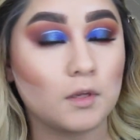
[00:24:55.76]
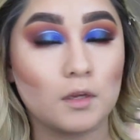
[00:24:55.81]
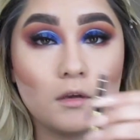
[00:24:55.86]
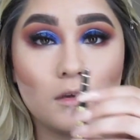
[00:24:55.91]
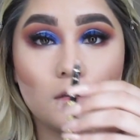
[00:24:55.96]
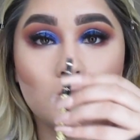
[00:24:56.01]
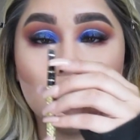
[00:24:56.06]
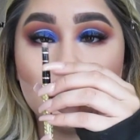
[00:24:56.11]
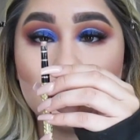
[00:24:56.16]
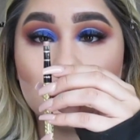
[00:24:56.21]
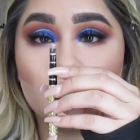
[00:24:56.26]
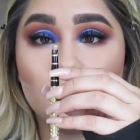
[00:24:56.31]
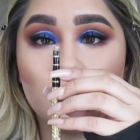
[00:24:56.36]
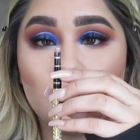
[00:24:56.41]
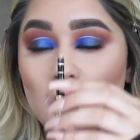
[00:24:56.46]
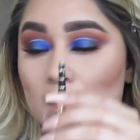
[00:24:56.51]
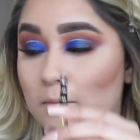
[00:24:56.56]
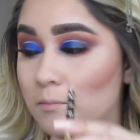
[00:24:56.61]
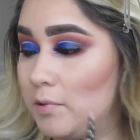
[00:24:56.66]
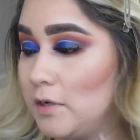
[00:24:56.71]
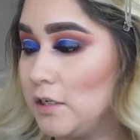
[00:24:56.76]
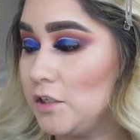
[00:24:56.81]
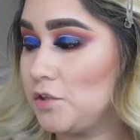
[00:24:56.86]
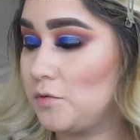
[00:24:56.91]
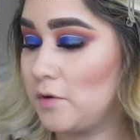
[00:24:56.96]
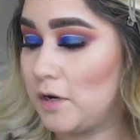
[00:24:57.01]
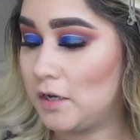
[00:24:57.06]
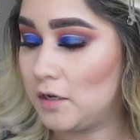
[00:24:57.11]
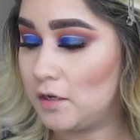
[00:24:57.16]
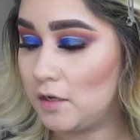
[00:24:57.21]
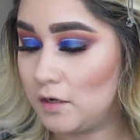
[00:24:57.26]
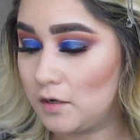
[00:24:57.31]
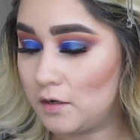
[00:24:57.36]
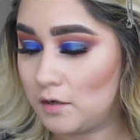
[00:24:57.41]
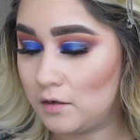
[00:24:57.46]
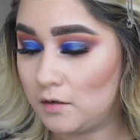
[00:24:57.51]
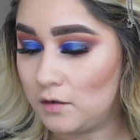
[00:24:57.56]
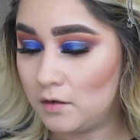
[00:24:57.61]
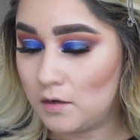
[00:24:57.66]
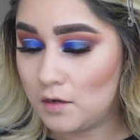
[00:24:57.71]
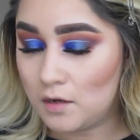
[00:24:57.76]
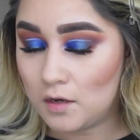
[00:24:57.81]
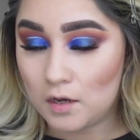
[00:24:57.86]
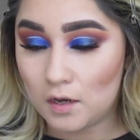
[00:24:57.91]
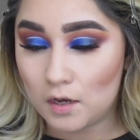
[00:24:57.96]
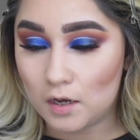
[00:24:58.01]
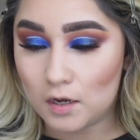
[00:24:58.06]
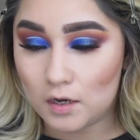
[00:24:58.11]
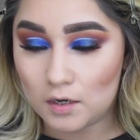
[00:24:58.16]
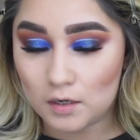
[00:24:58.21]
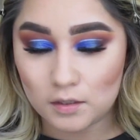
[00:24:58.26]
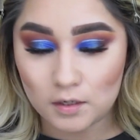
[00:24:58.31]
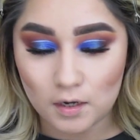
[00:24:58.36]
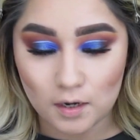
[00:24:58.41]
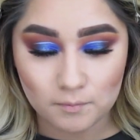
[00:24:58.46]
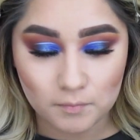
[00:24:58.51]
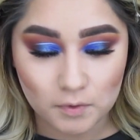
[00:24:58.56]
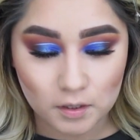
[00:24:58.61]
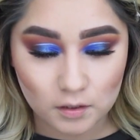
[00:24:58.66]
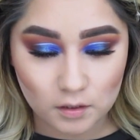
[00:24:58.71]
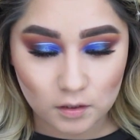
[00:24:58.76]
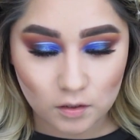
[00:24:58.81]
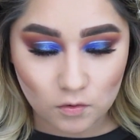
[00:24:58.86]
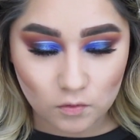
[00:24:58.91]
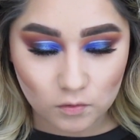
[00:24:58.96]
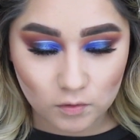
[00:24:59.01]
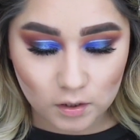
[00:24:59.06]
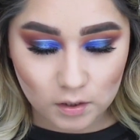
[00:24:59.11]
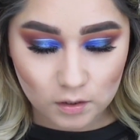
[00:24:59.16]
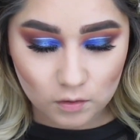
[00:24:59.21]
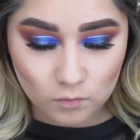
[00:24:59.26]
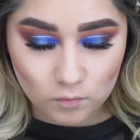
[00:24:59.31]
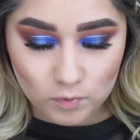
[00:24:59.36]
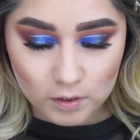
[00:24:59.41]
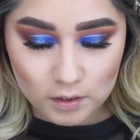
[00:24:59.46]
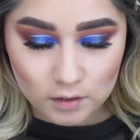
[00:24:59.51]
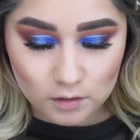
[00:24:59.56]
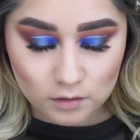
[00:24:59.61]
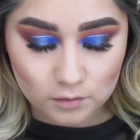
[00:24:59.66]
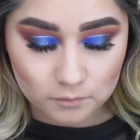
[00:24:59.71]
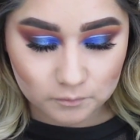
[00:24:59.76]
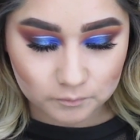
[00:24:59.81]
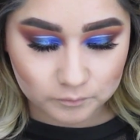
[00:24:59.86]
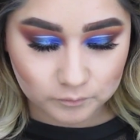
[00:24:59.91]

this flat brush right here. And I'm gonna go in with